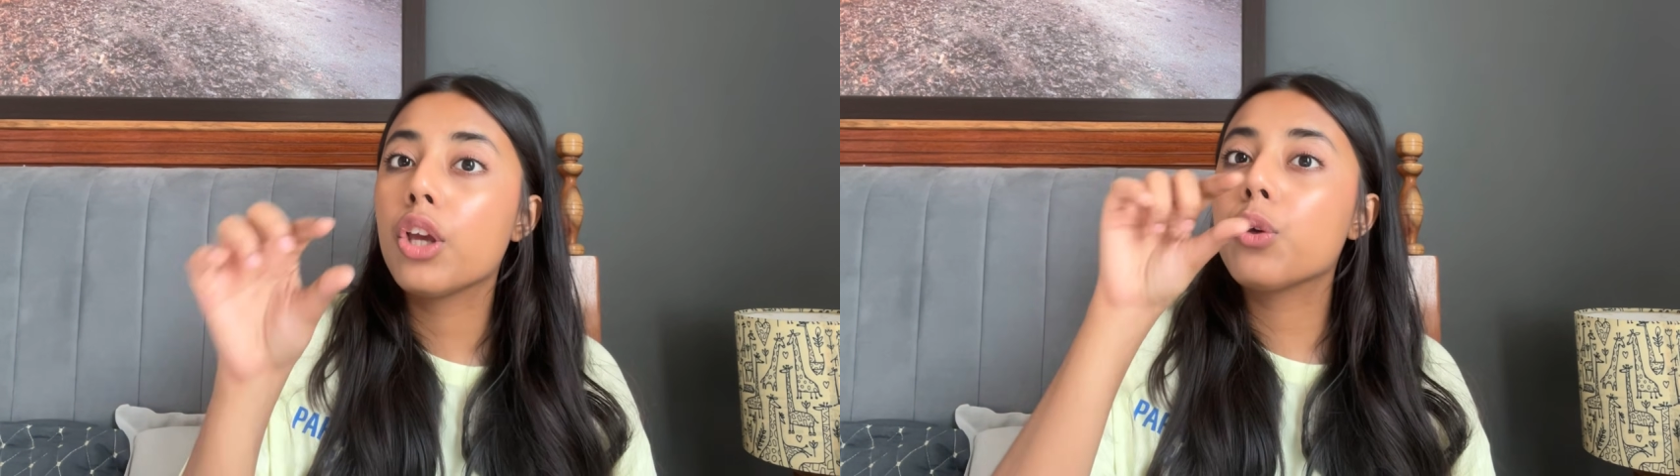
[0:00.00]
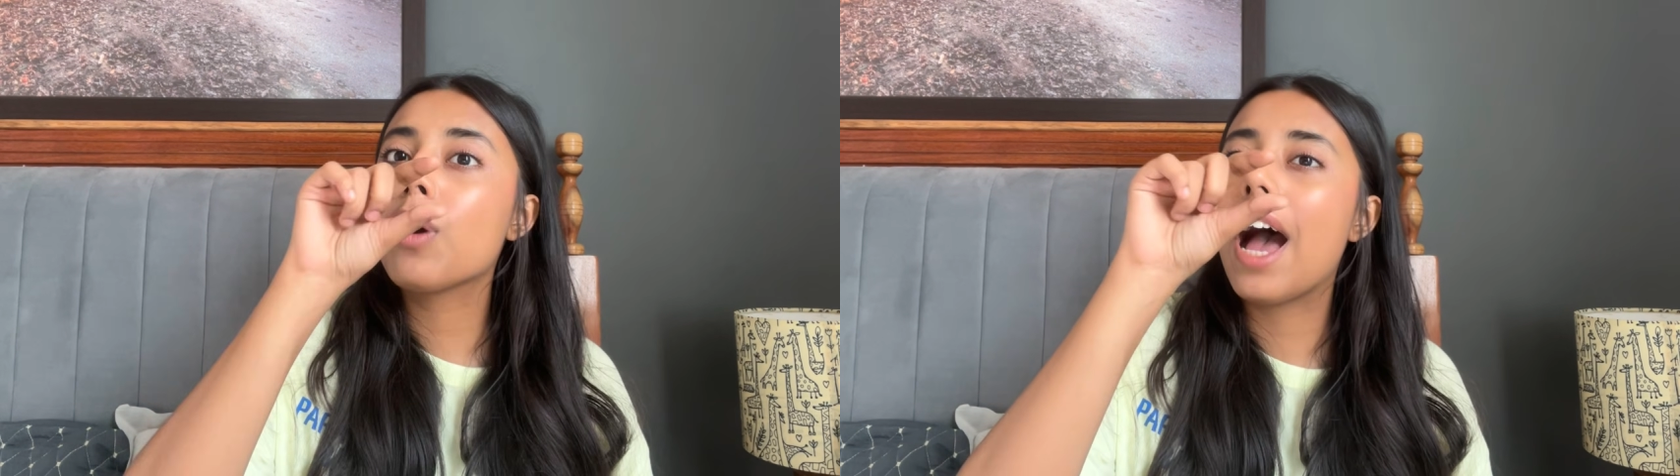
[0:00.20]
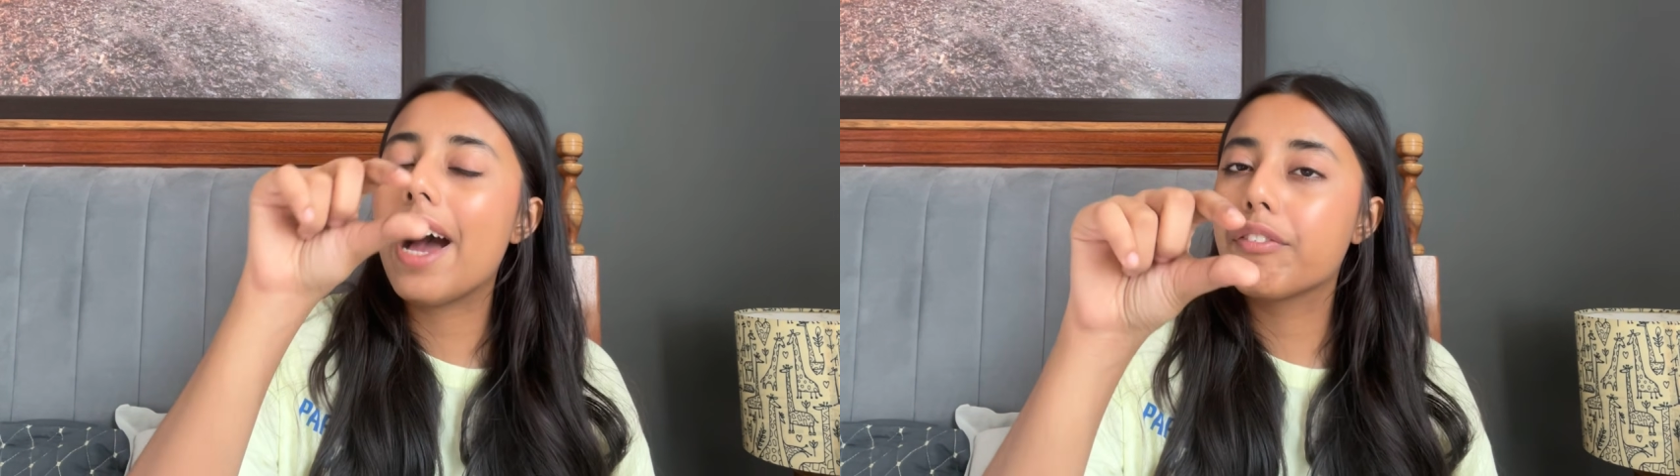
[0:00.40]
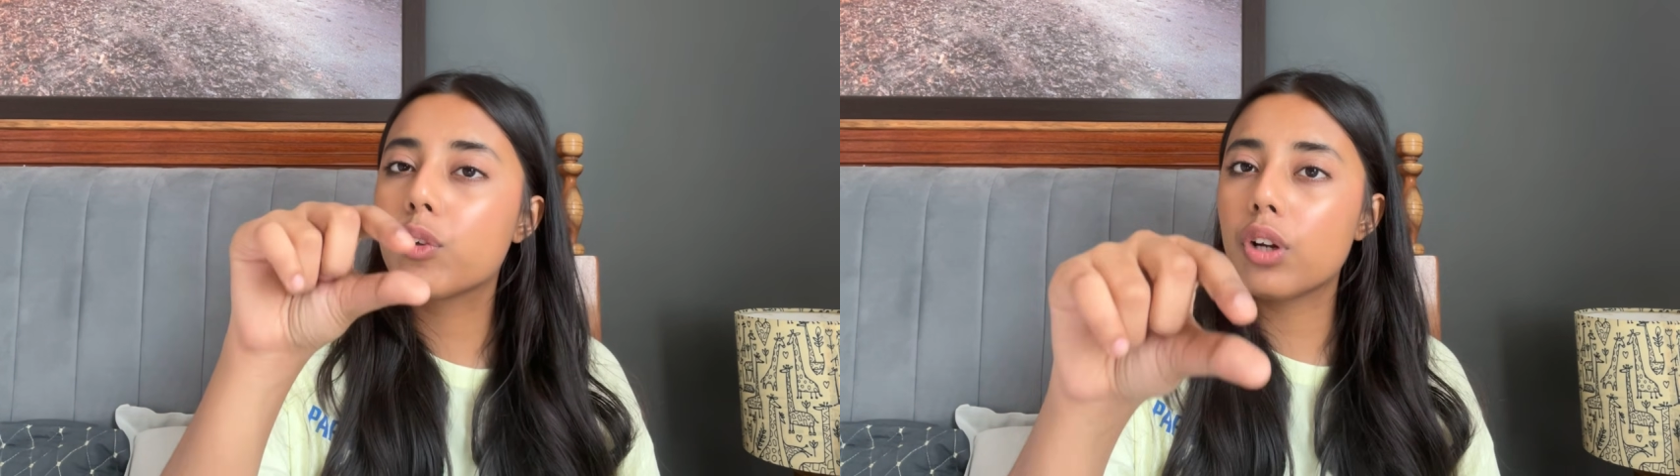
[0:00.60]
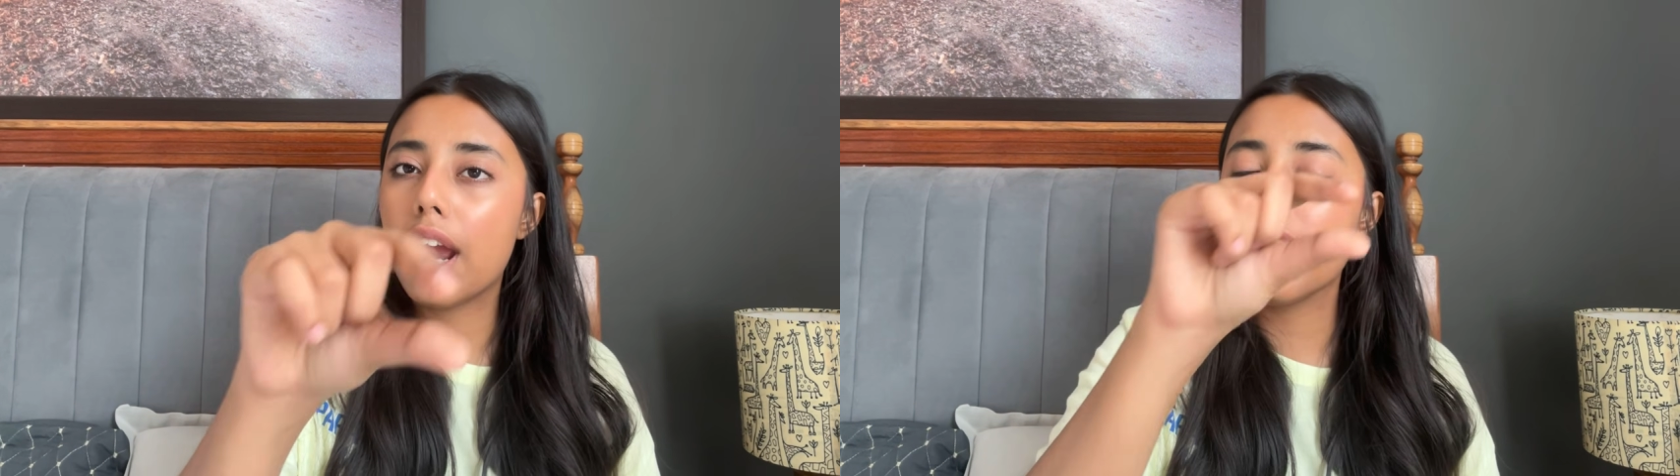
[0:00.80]
you have
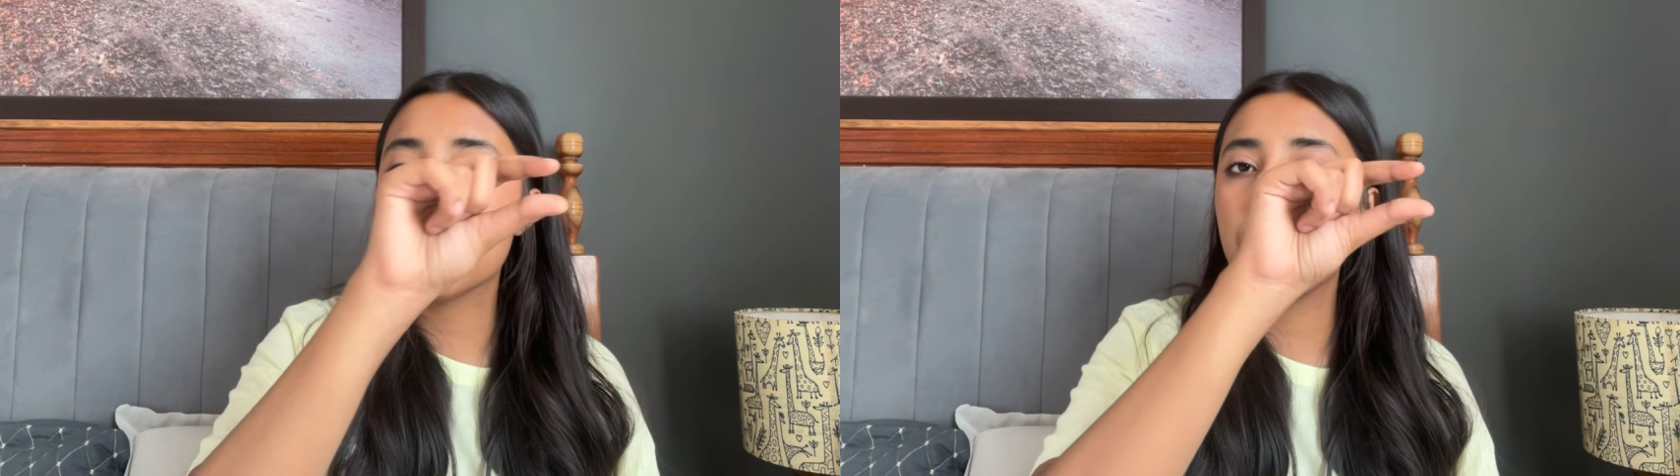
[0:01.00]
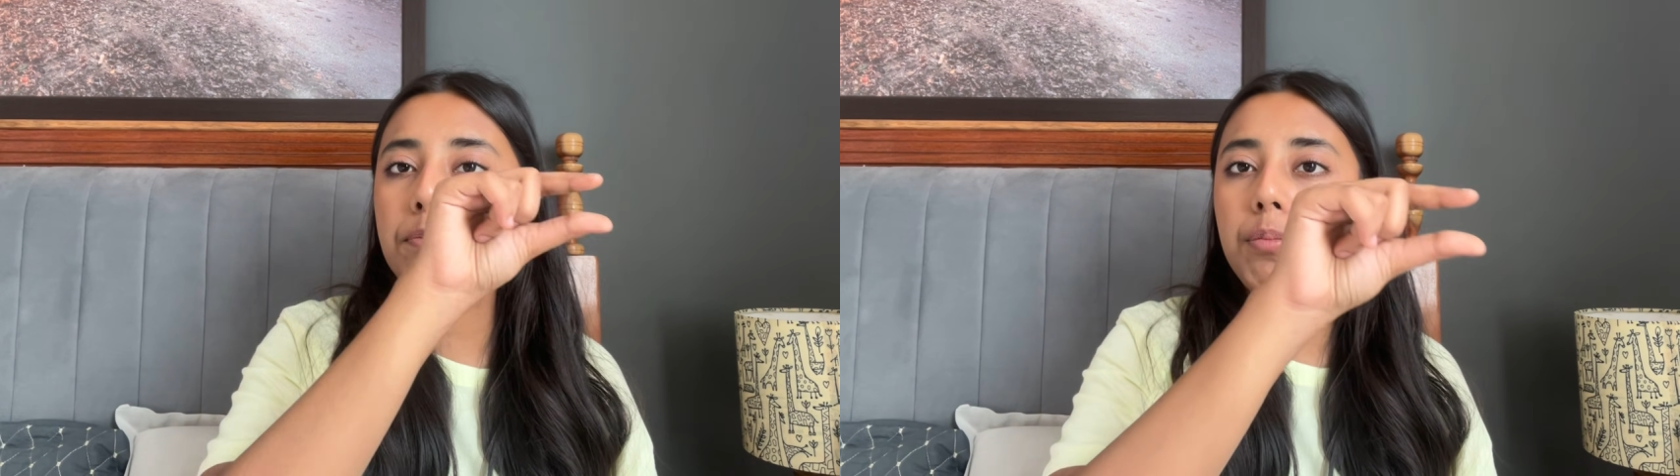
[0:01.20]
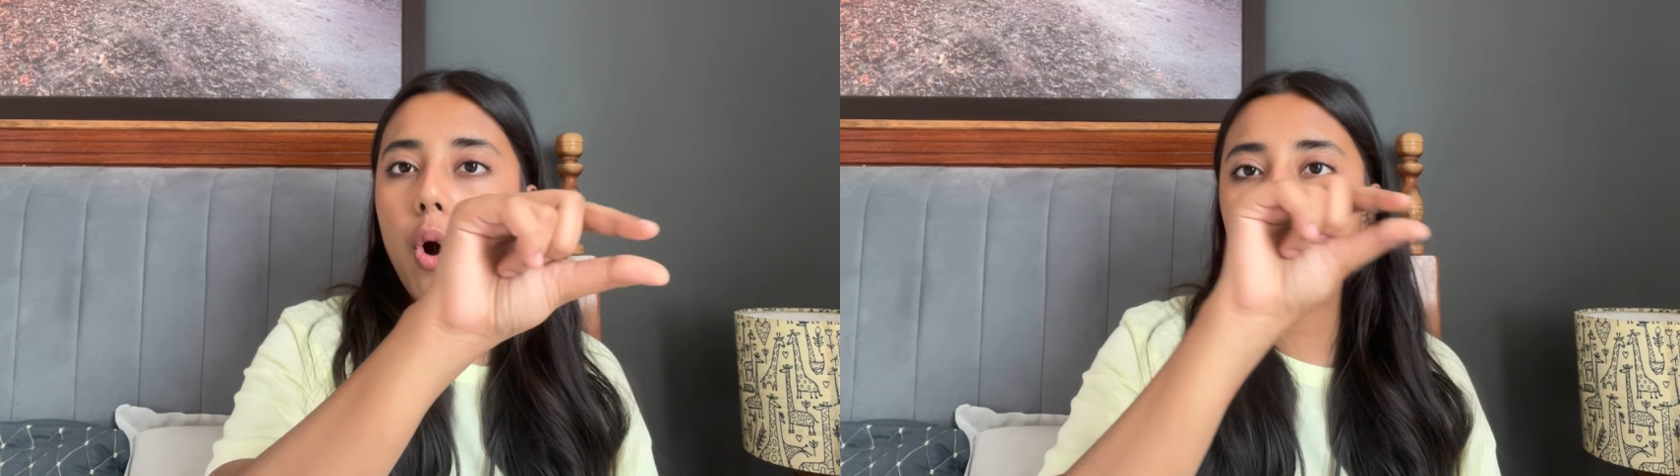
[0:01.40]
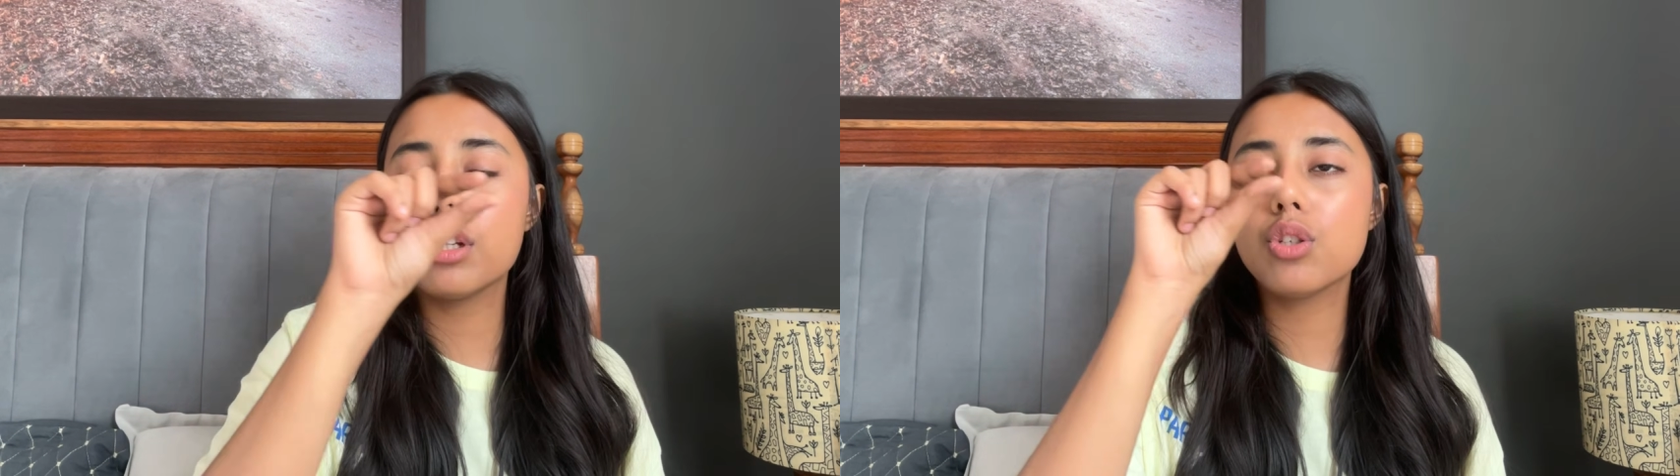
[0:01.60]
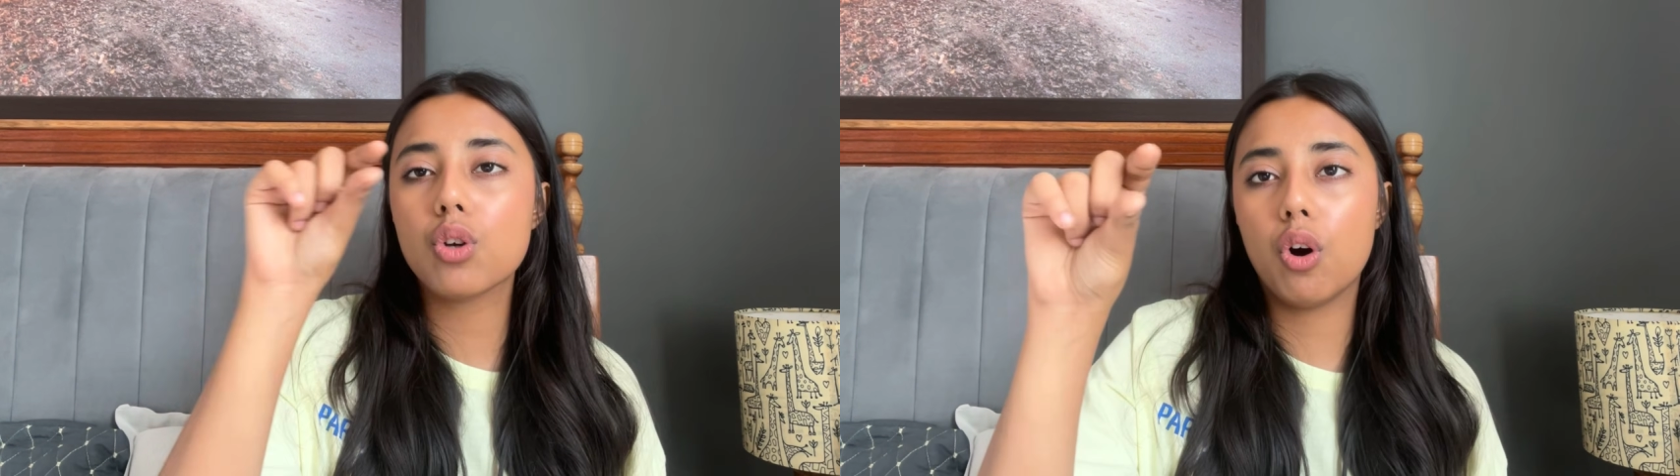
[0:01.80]
to write
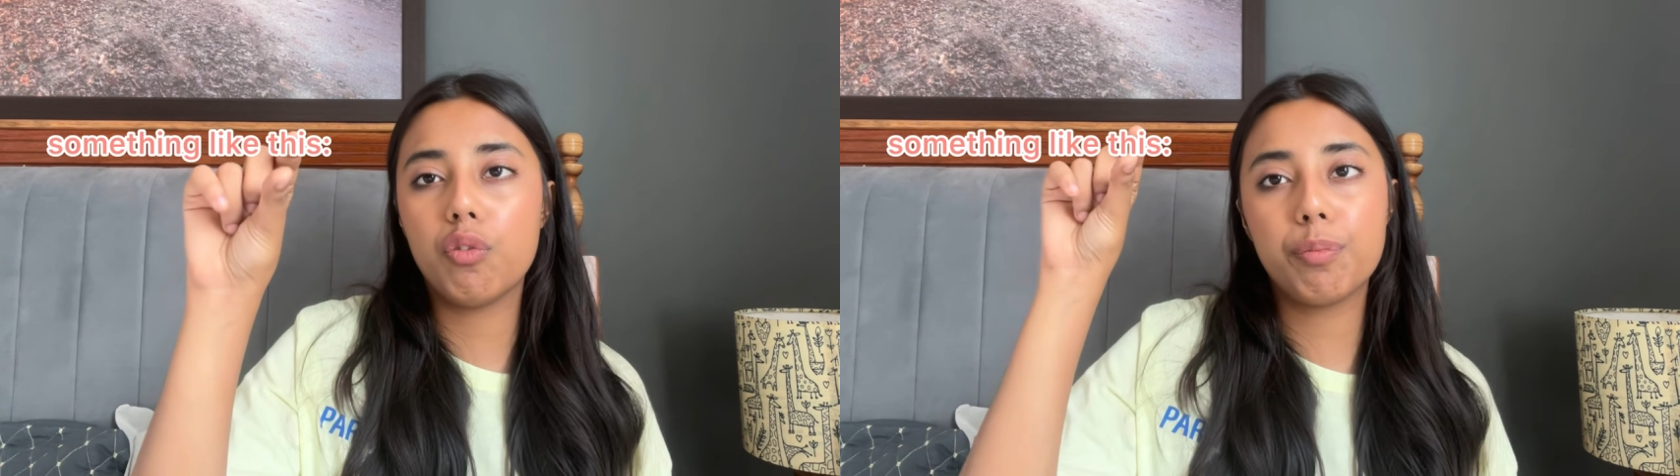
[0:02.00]
importance of